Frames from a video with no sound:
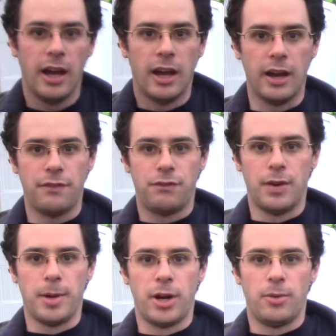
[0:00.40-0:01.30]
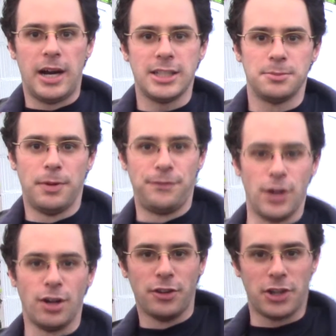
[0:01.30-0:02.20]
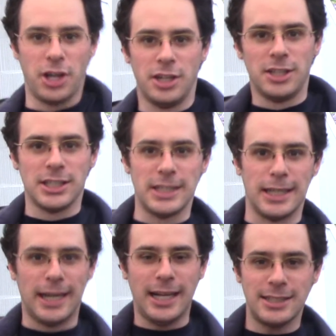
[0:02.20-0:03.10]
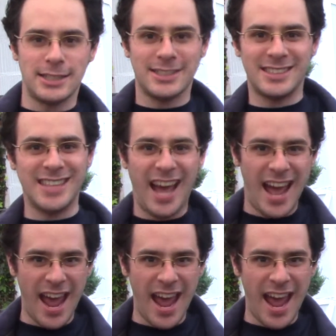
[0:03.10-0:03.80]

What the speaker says: Everybody rise before the king of silliness.